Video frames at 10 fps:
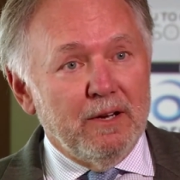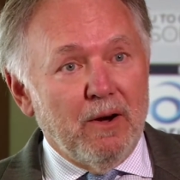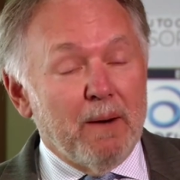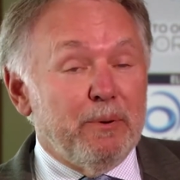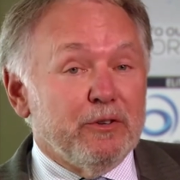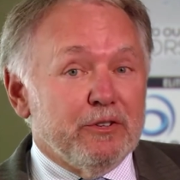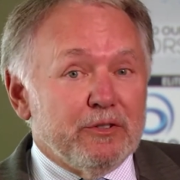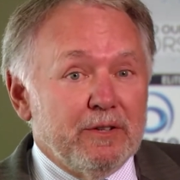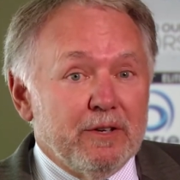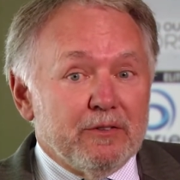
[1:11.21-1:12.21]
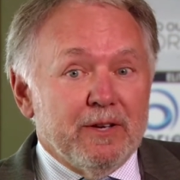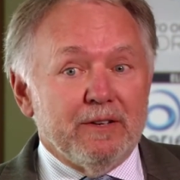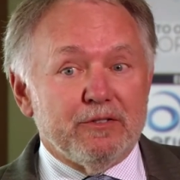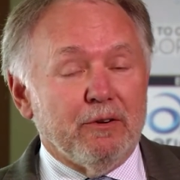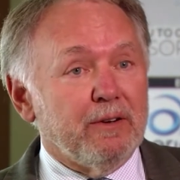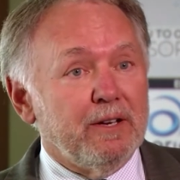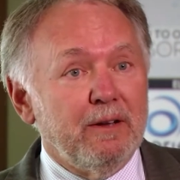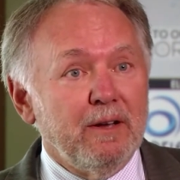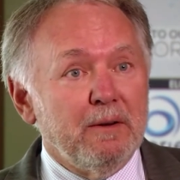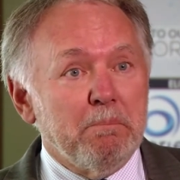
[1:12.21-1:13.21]
our position is that certainly
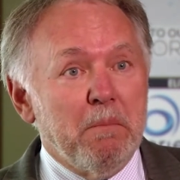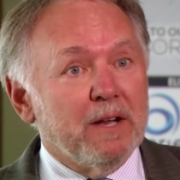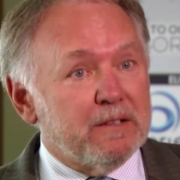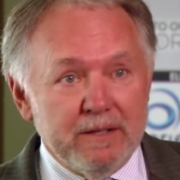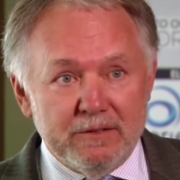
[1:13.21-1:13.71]
monthly